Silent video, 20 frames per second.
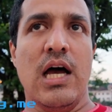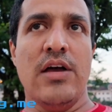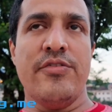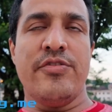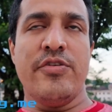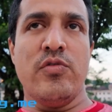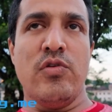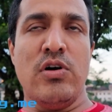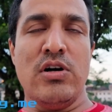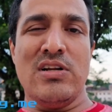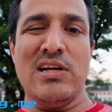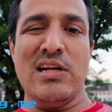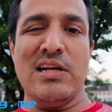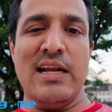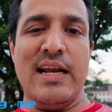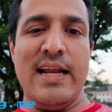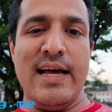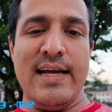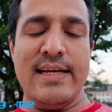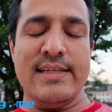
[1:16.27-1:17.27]
If you want to
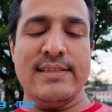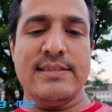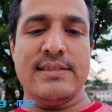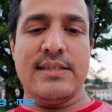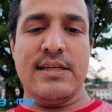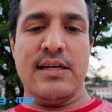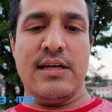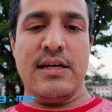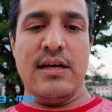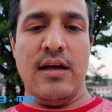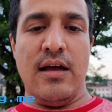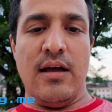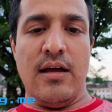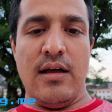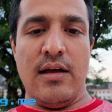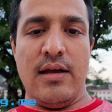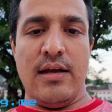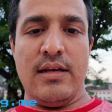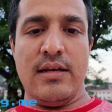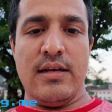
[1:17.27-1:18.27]
analyze
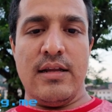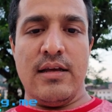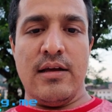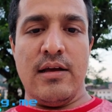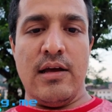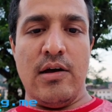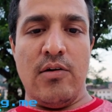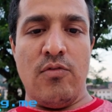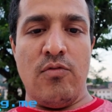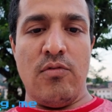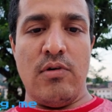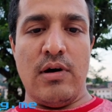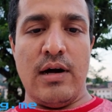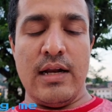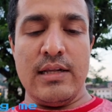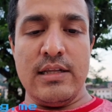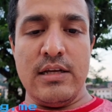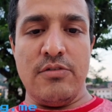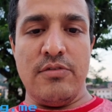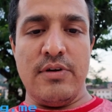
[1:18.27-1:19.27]
in
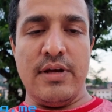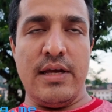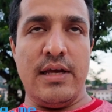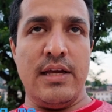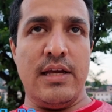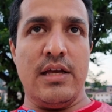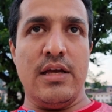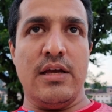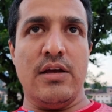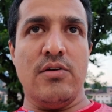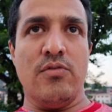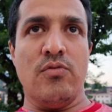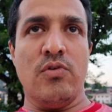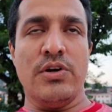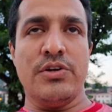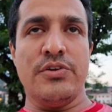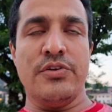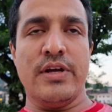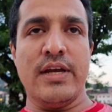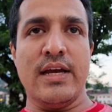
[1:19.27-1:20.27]
other way,
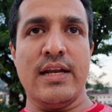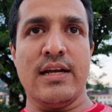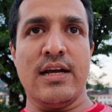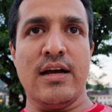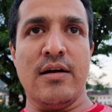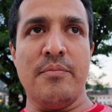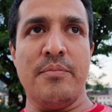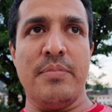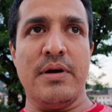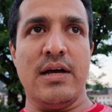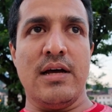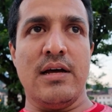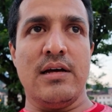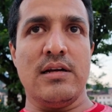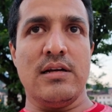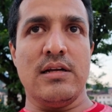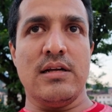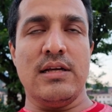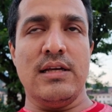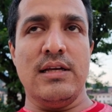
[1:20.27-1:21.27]
what you can
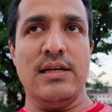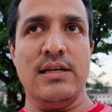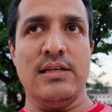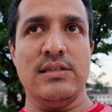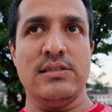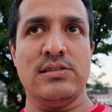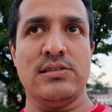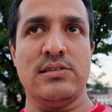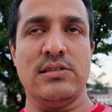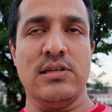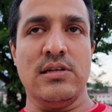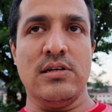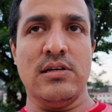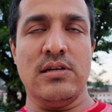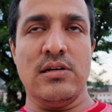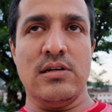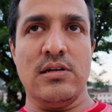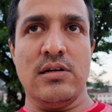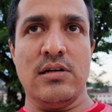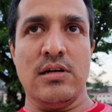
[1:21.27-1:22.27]
compare is
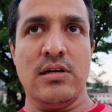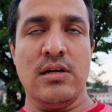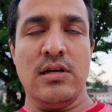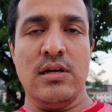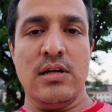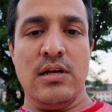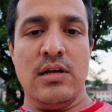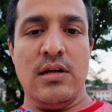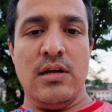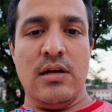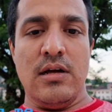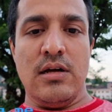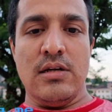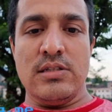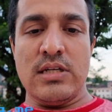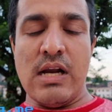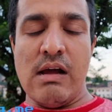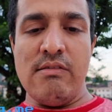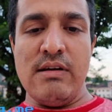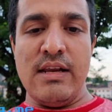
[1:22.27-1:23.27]
the
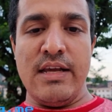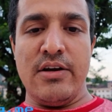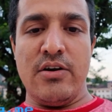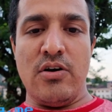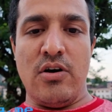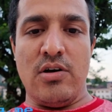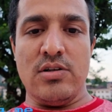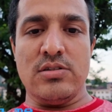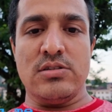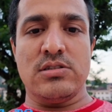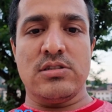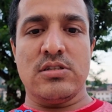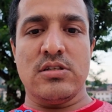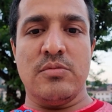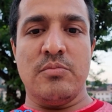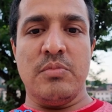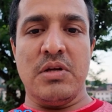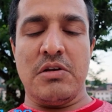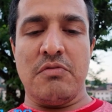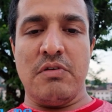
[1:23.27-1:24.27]
traveling cost
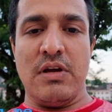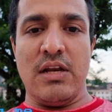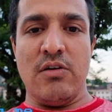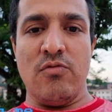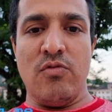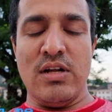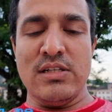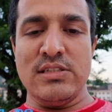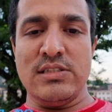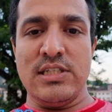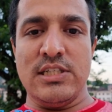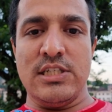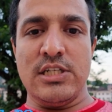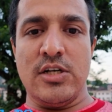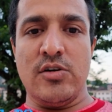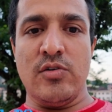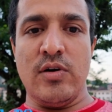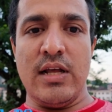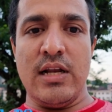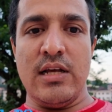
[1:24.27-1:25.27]
between one
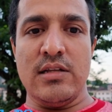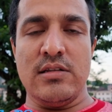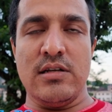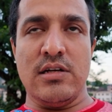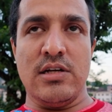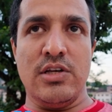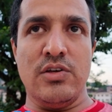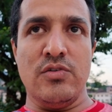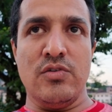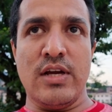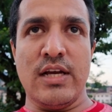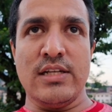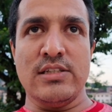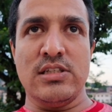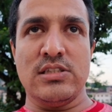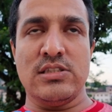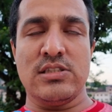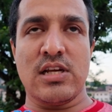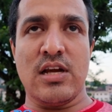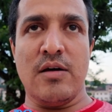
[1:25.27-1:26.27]
city to another. You can
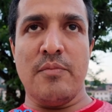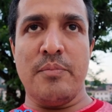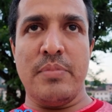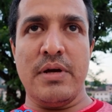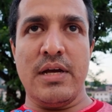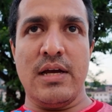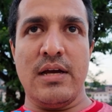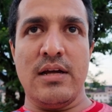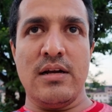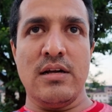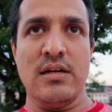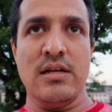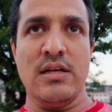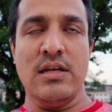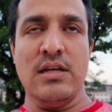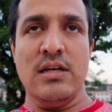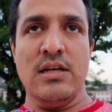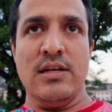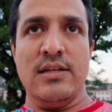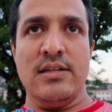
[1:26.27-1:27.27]
just compare
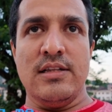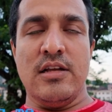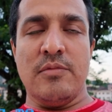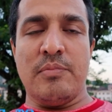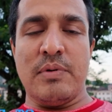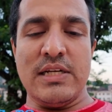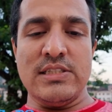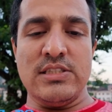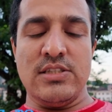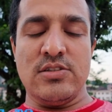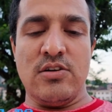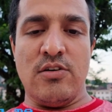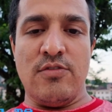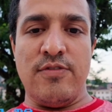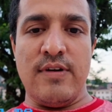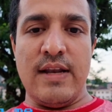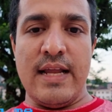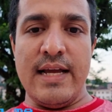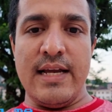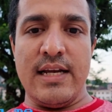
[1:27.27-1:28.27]
the prices of
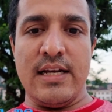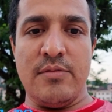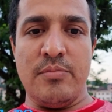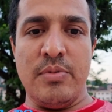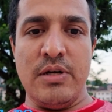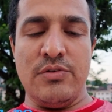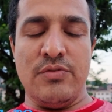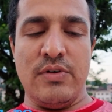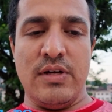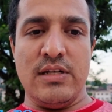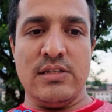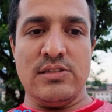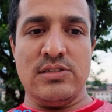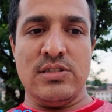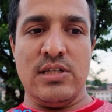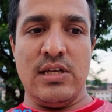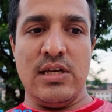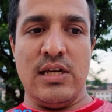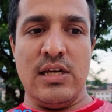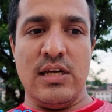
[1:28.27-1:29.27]
flight between
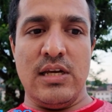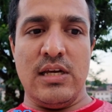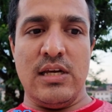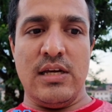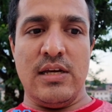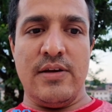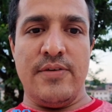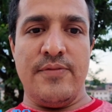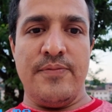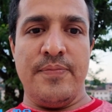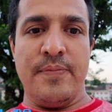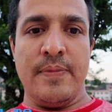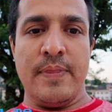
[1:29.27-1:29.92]
say